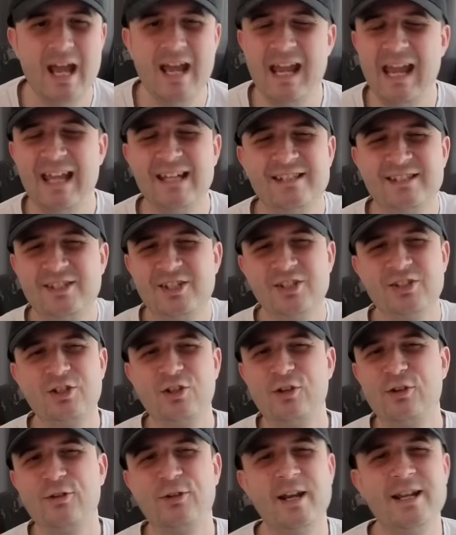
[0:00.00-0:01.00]
It's just
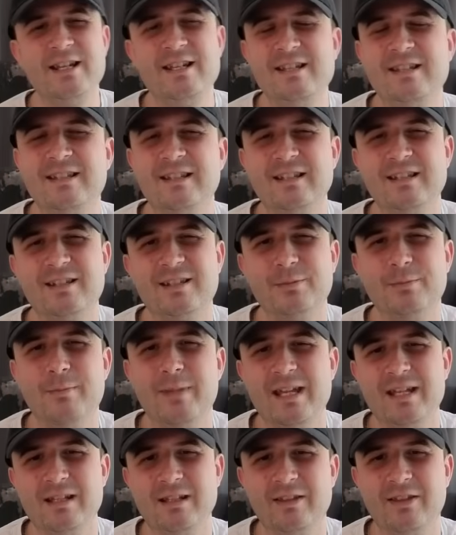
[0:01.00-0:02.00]
crazy to
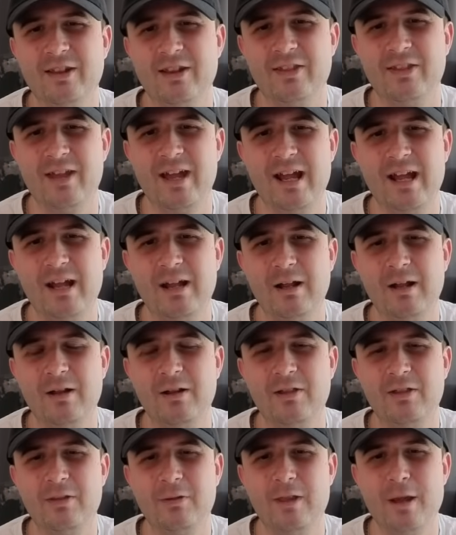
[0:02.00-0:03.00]
me that
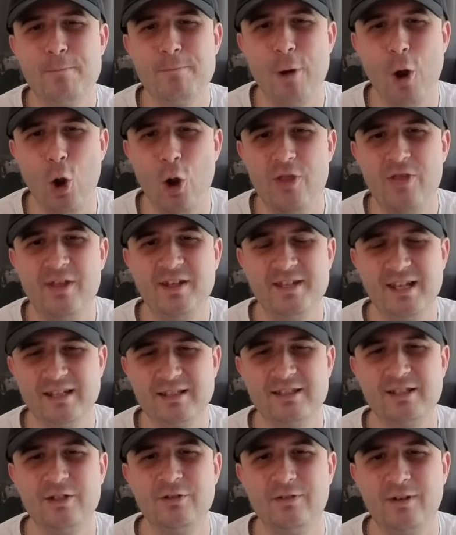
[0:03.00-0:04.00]
they're putting the
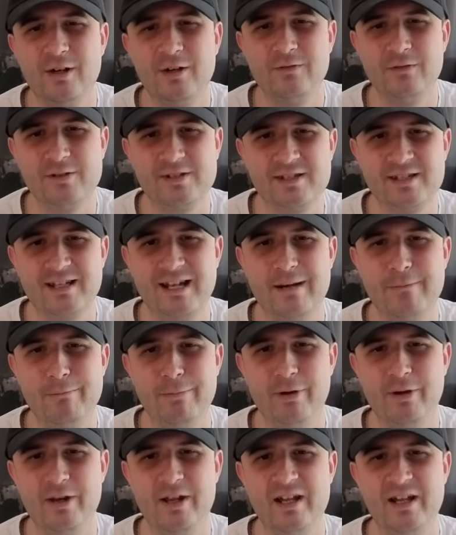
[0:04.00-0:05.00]
Destined Rivals stamp
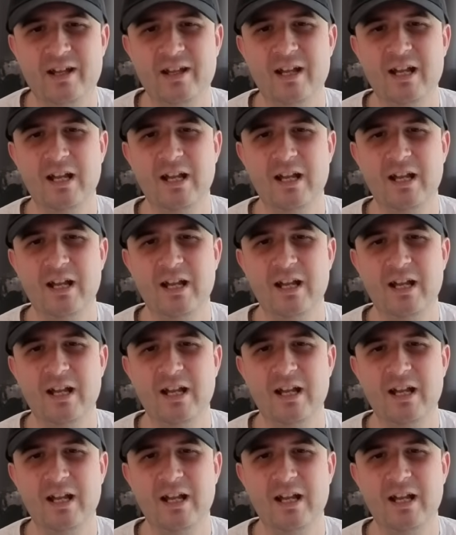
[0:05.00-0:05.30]
on it.